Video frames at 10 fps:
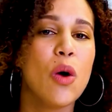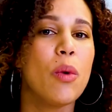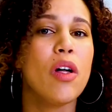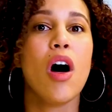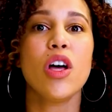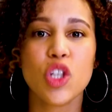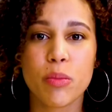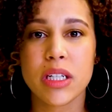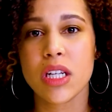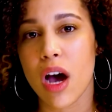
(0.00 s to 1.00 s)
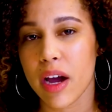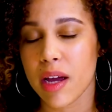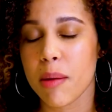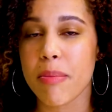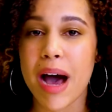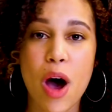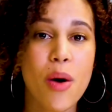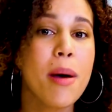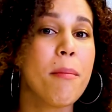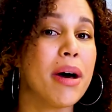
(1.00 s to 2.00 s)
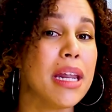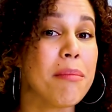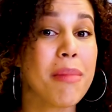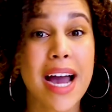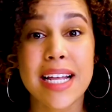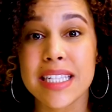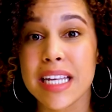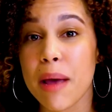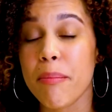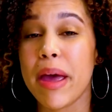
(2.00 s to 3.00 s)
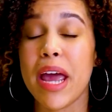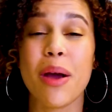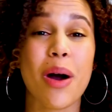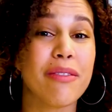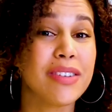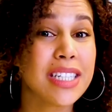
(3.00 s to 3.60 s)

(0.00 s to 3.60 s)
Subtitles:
We'll also be talking about money mindset, paying off